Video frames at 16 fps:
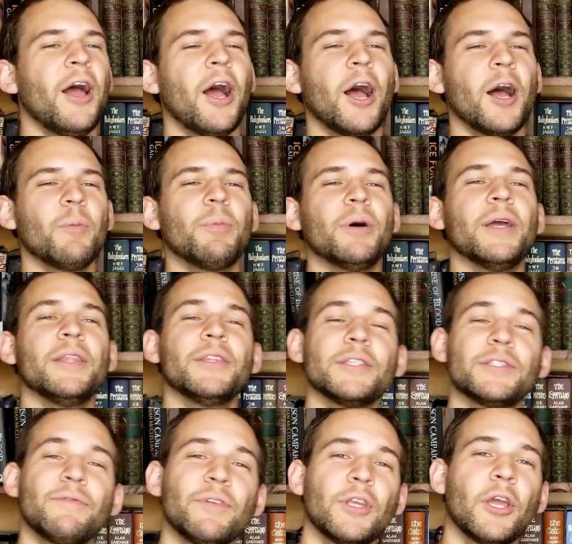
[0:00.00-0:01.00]
Uh, but in
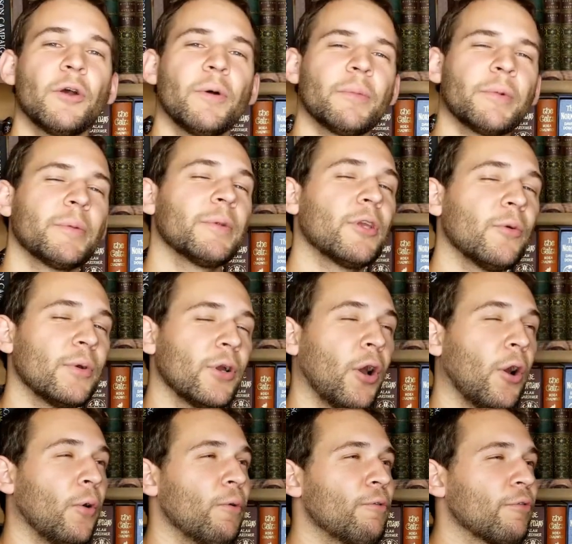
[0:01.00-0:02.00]
this video, I'm going to be going
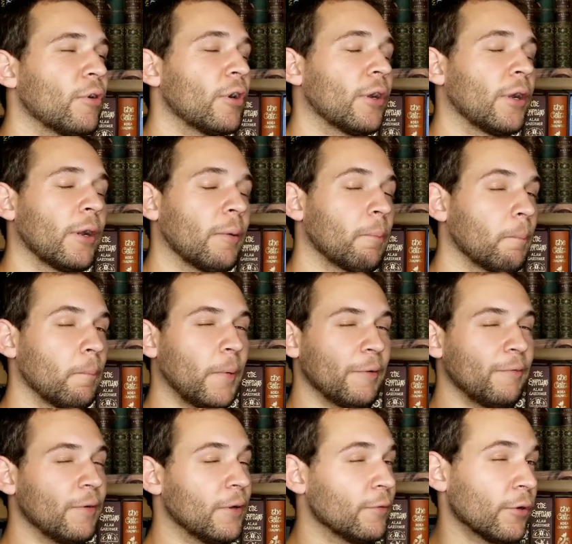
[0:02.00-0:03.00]
over my
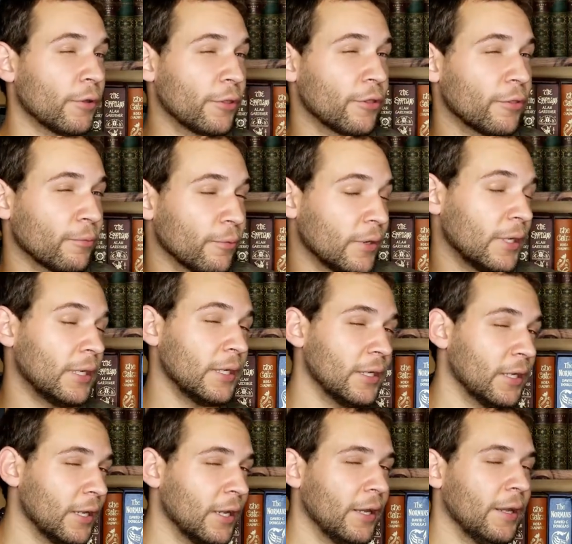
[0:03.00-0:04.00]
favorite
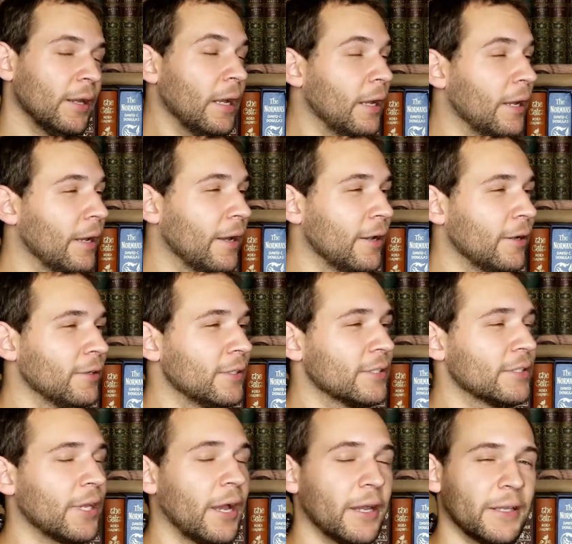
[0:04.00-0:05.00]
three uh,
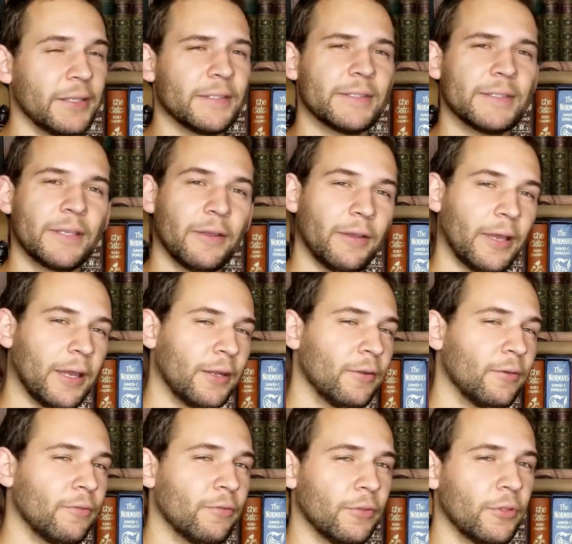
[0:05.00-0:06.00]
designs out
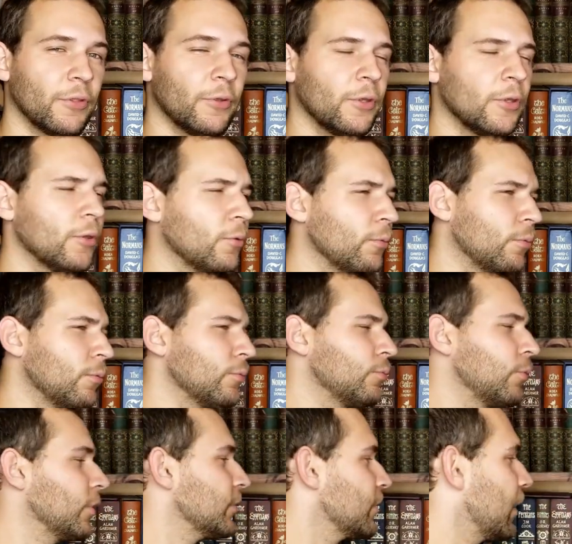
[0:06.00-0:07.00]
of the
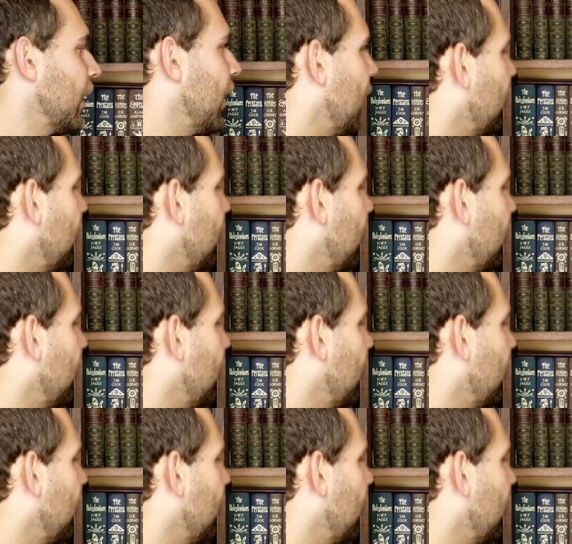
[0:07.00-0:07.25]
ones that I